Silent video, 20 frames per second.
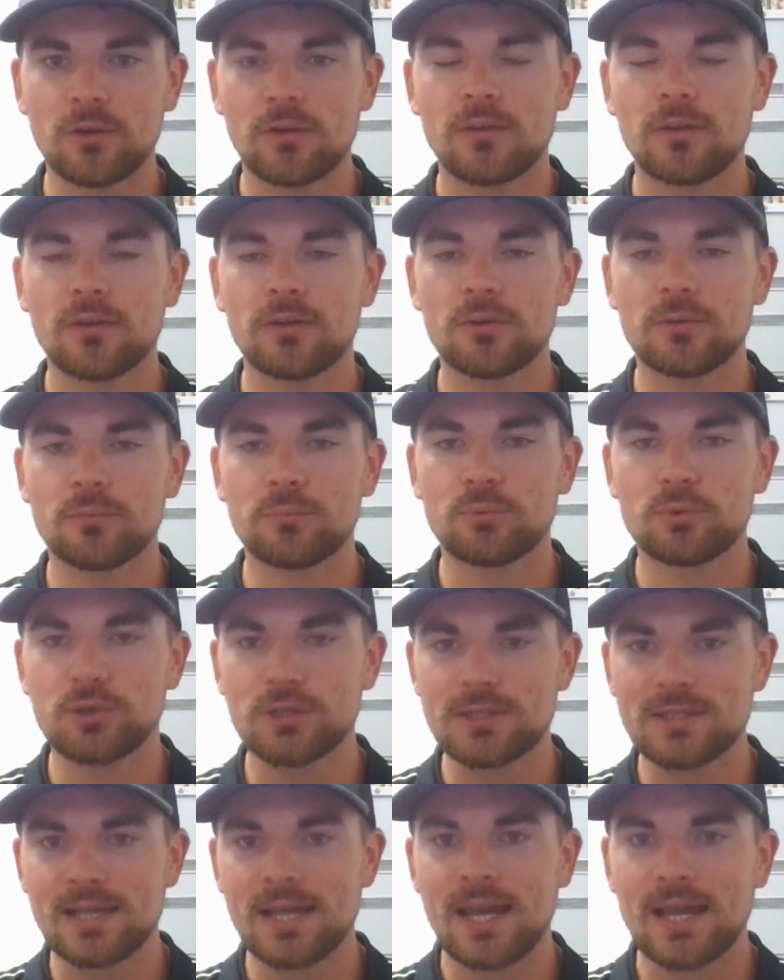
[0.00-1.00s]
your
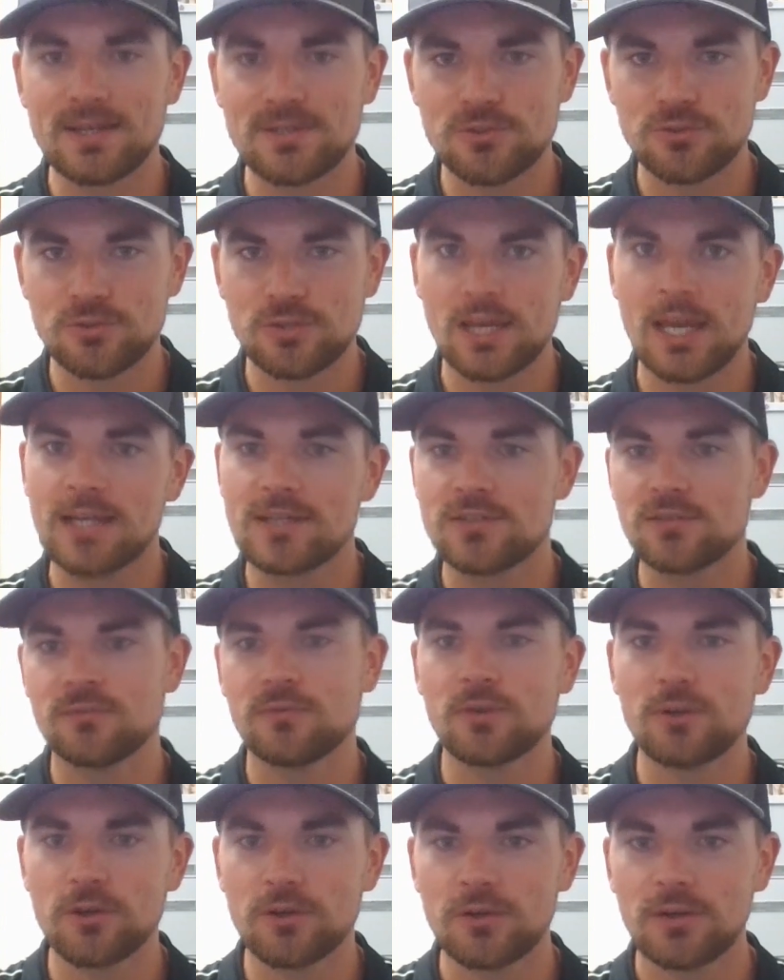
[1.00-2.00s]
pre tax or tax
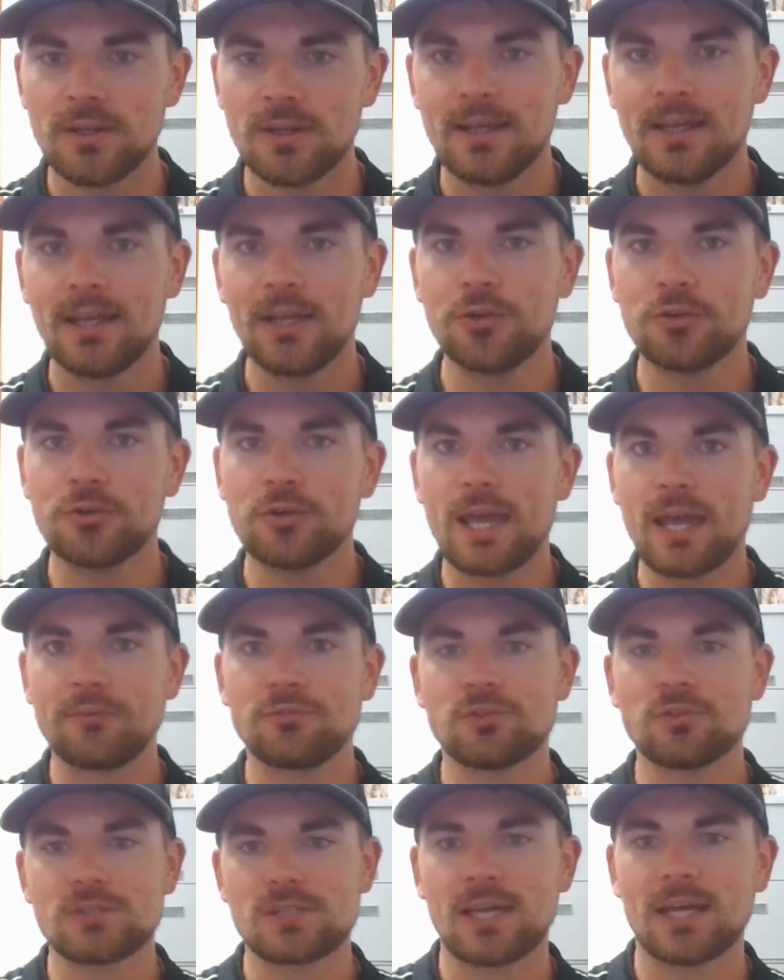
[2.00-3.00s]
deferred, and your
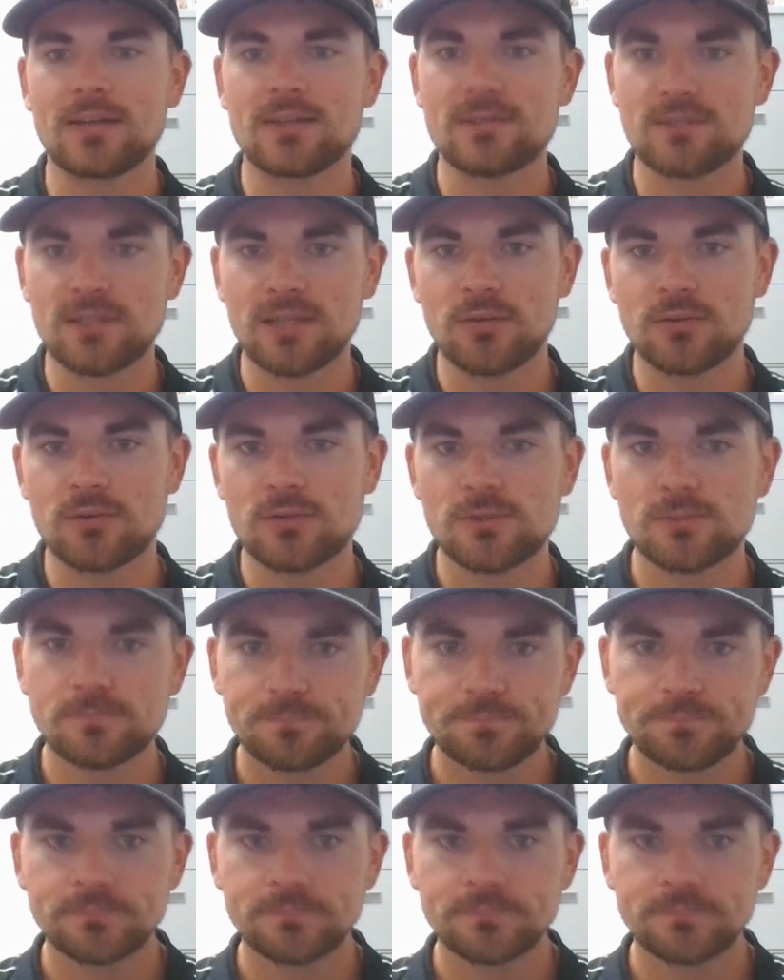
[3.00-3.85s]
after tax accounts.